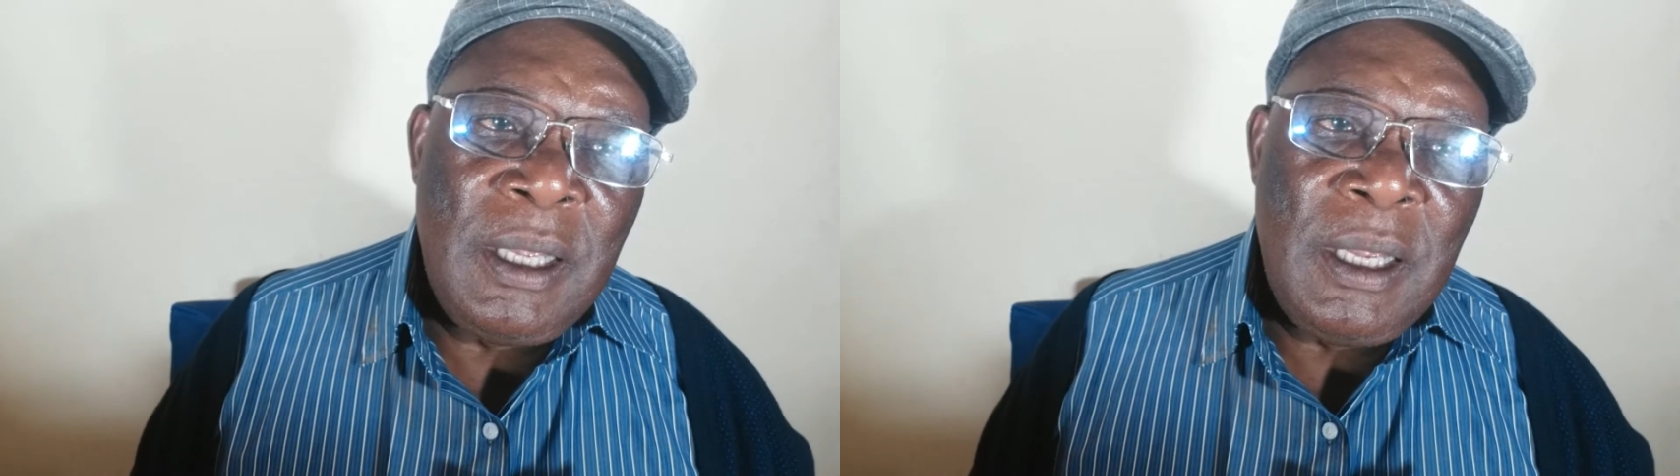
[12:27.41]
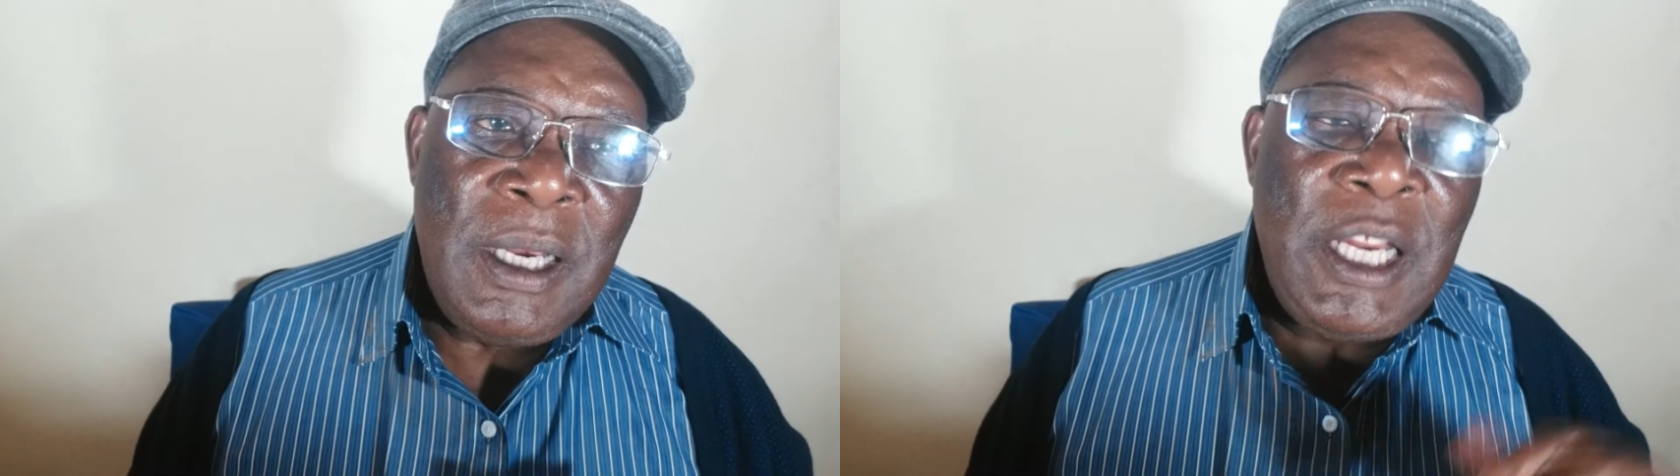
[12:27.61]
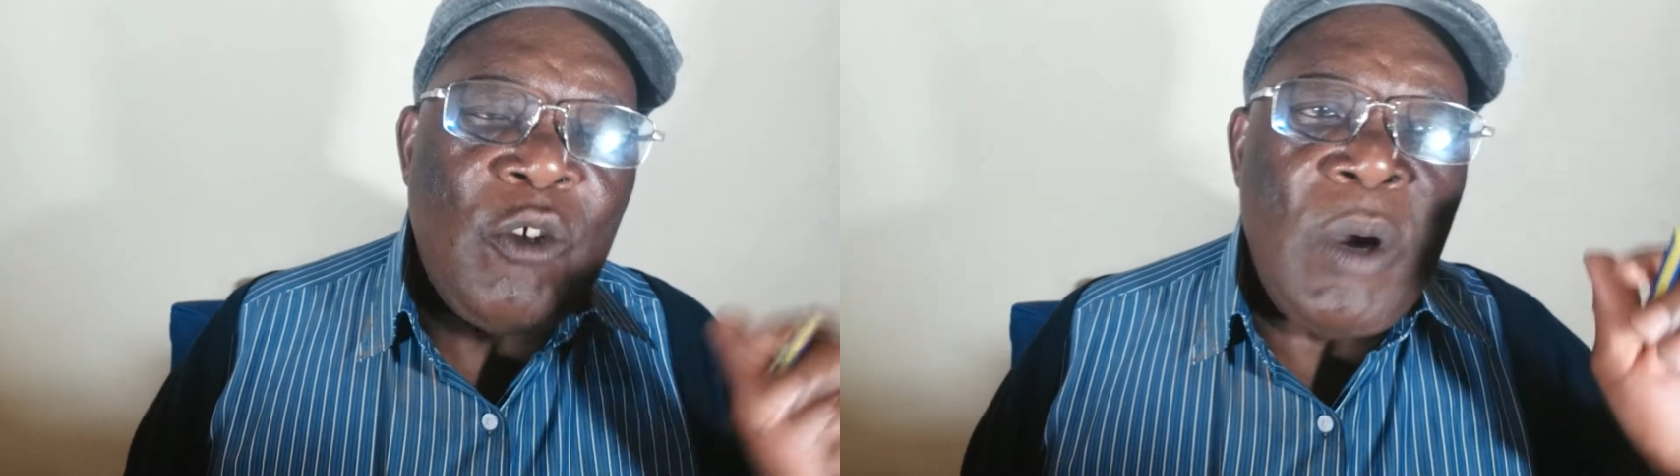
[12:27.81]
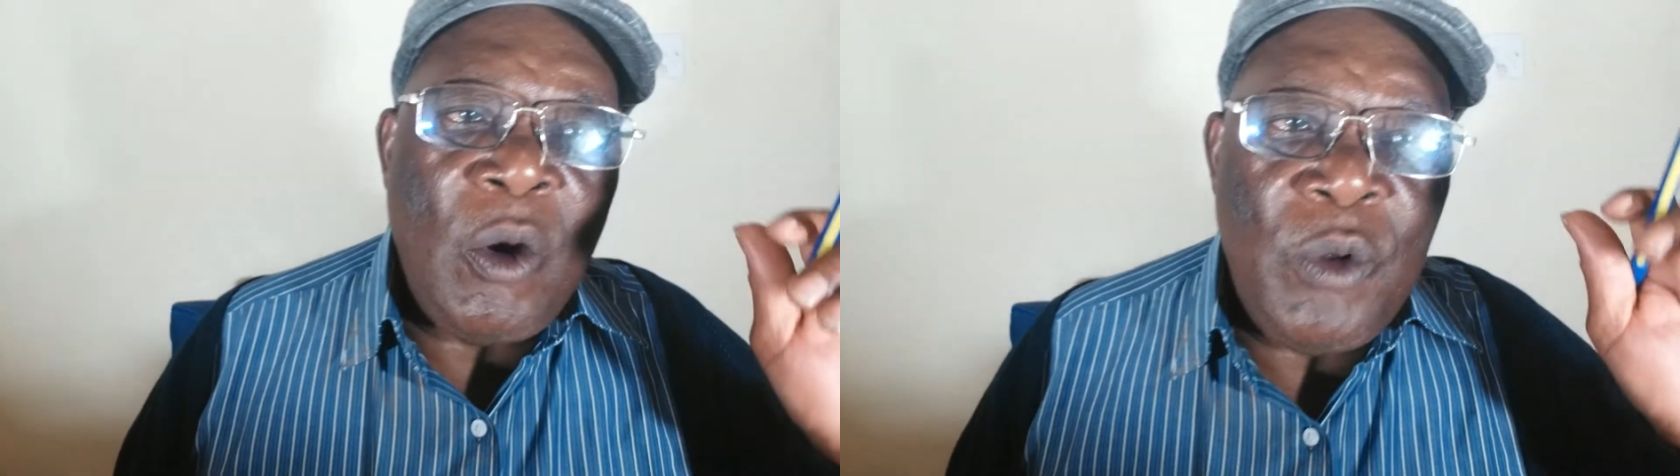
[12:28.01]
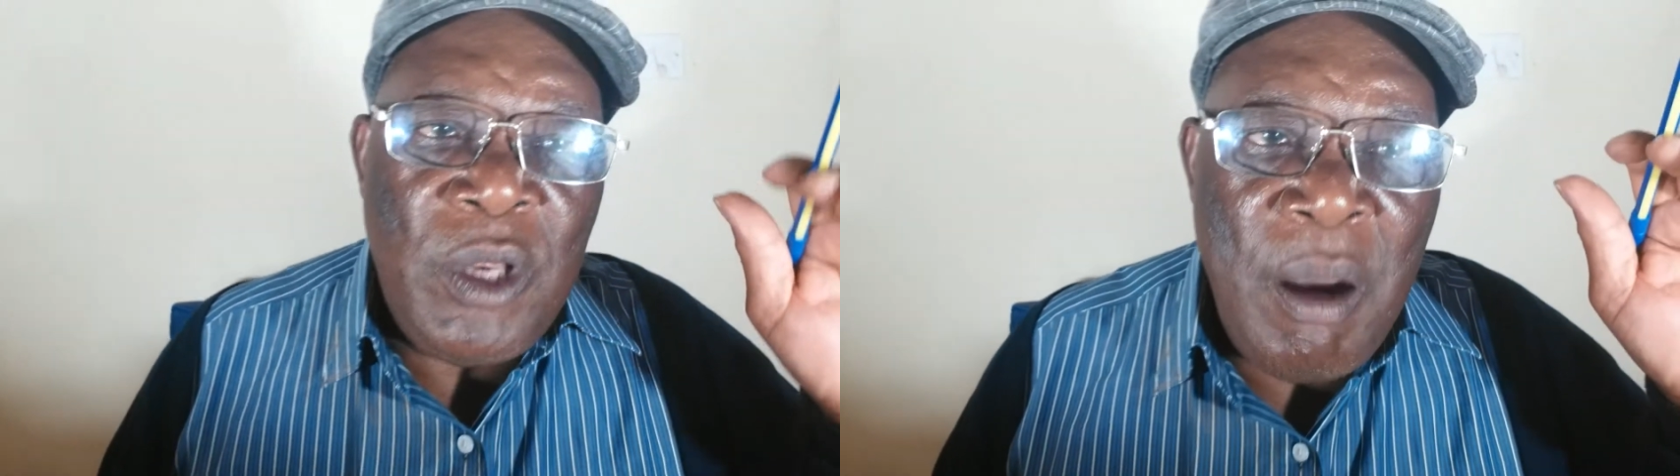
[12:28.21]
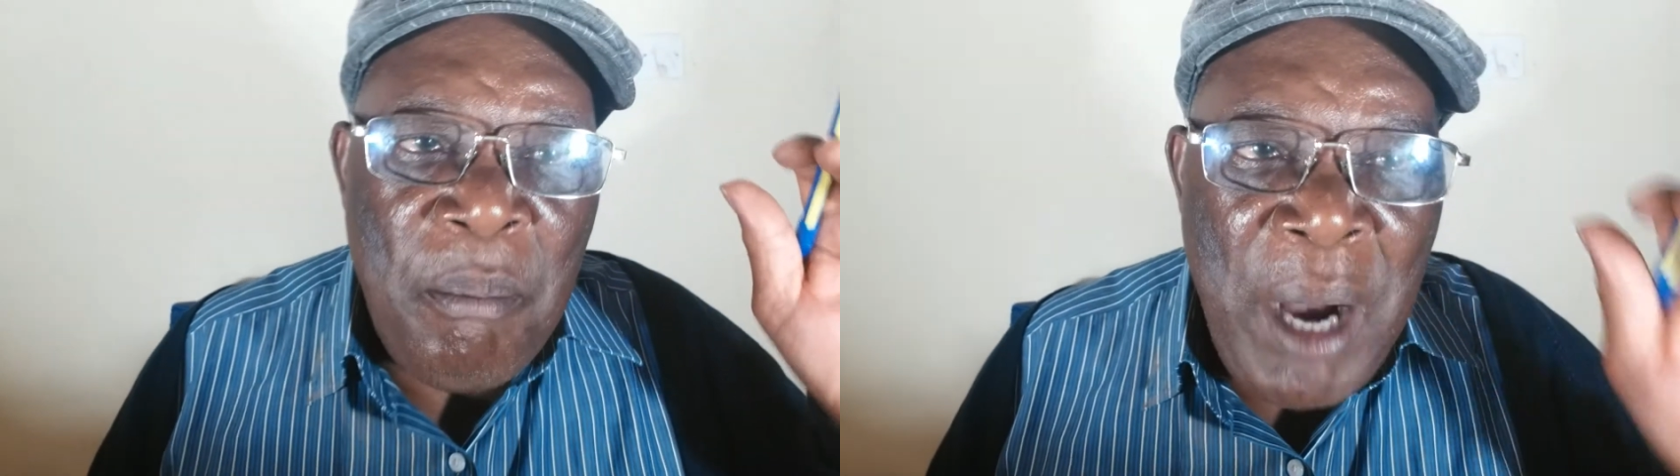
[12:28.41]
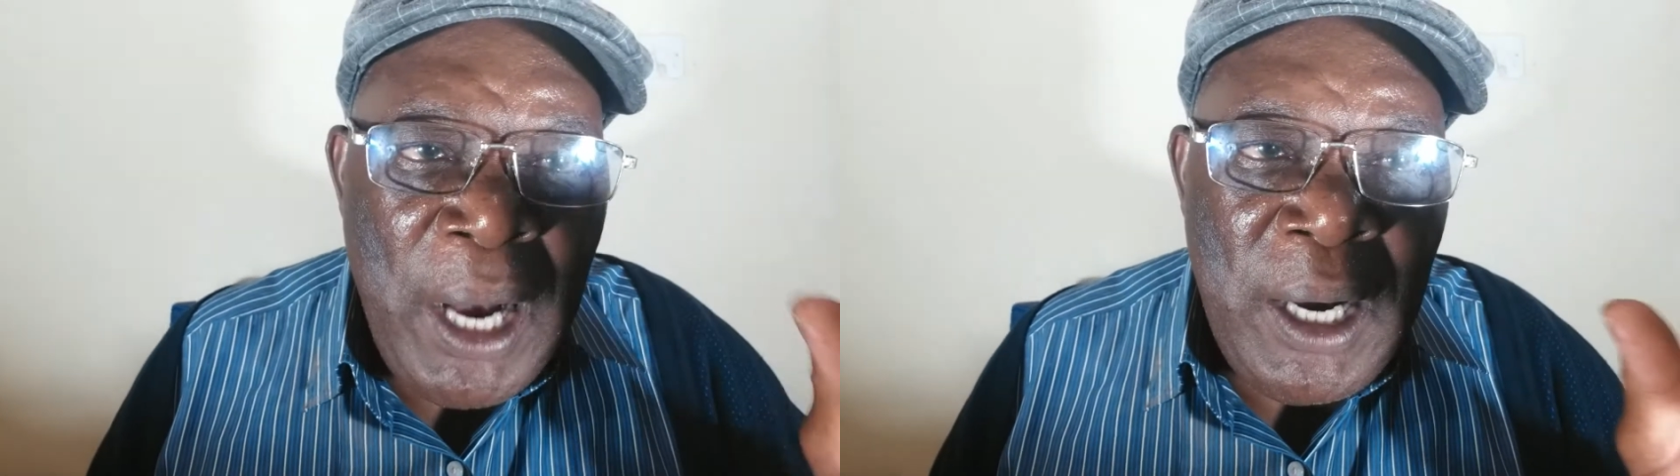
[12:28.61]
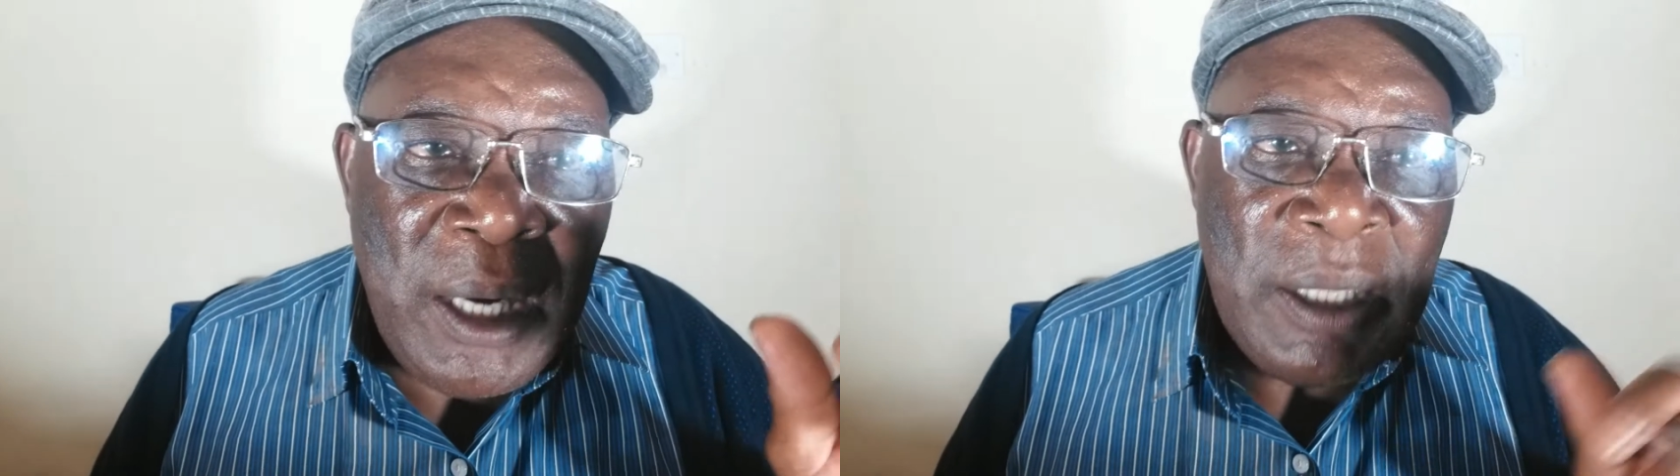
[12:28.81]
network with your
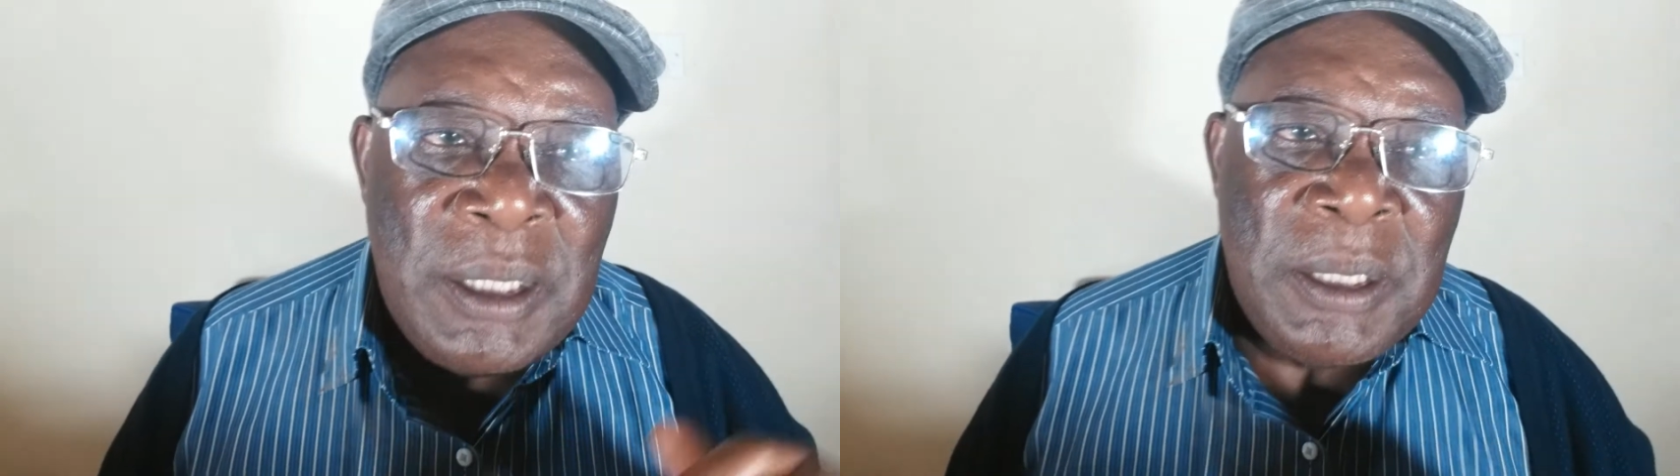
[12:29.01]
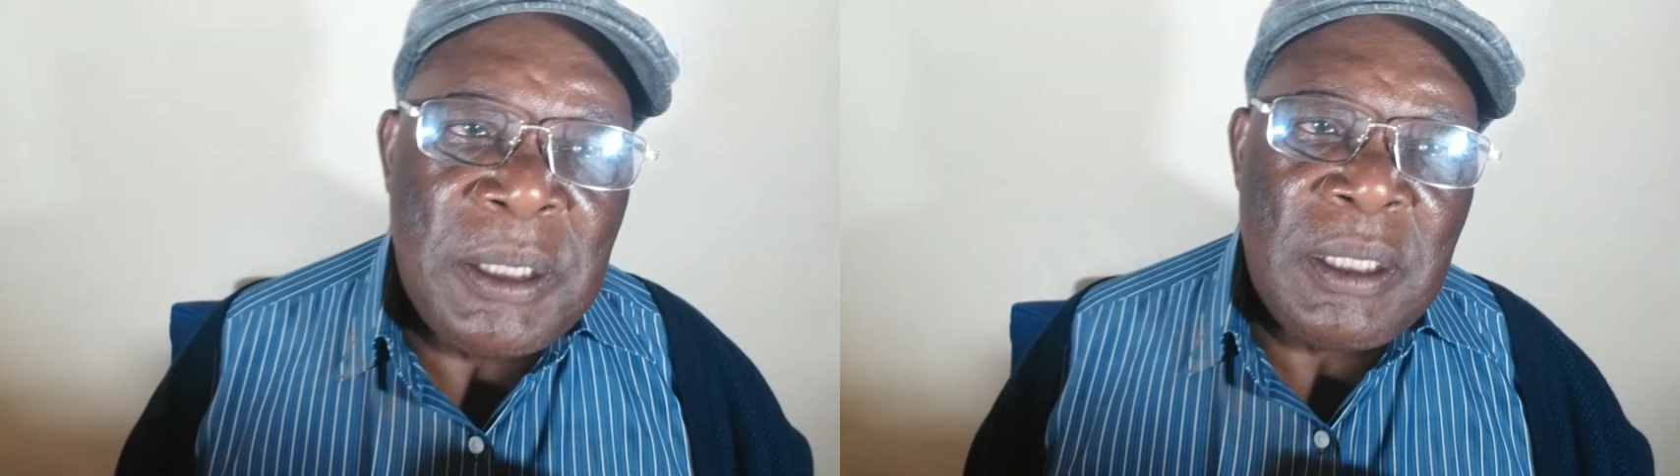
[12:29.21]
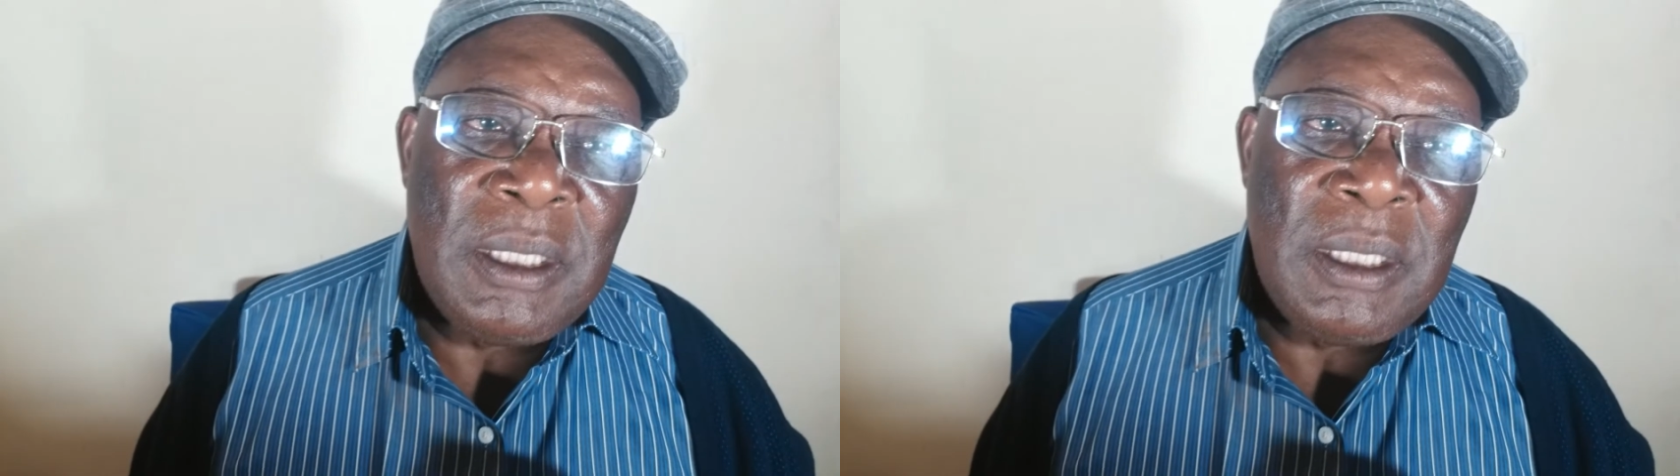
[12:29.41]
bankers.